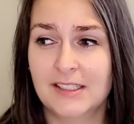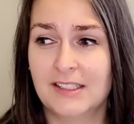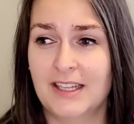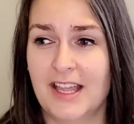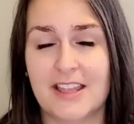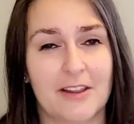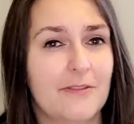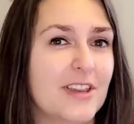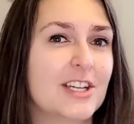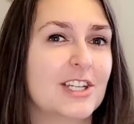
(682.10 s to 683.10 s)
And then I
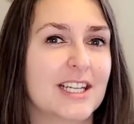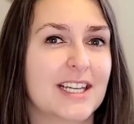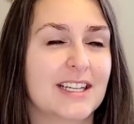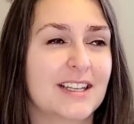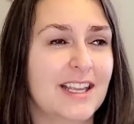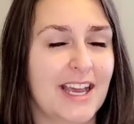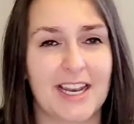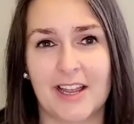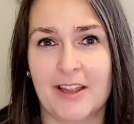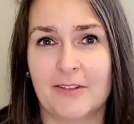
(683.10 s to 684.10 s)
finished it, and
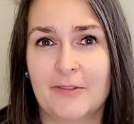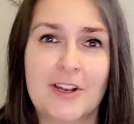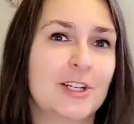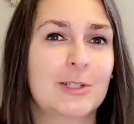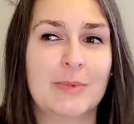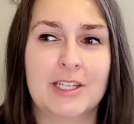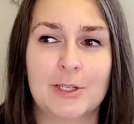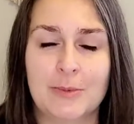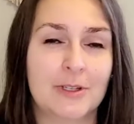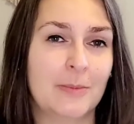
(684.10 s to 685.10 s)
I finished my
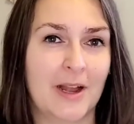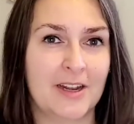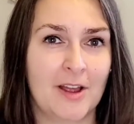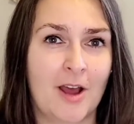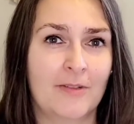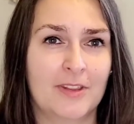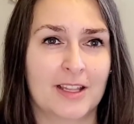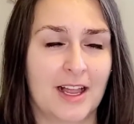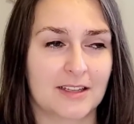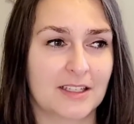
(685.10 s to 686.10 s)
tubular bind off on the
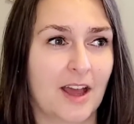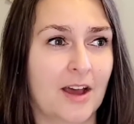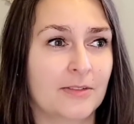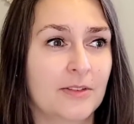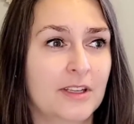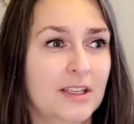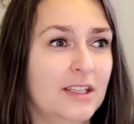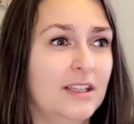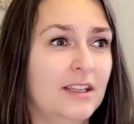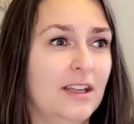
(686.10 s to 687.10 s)
last cuff,
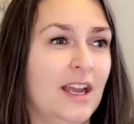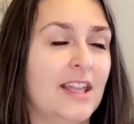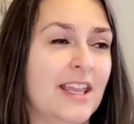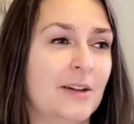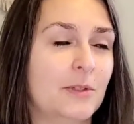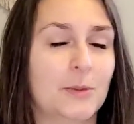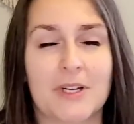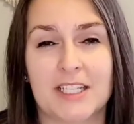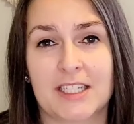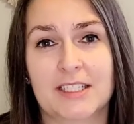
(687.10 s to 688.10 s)
and then it was
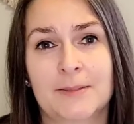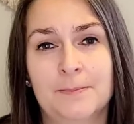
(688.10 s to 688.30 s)
26.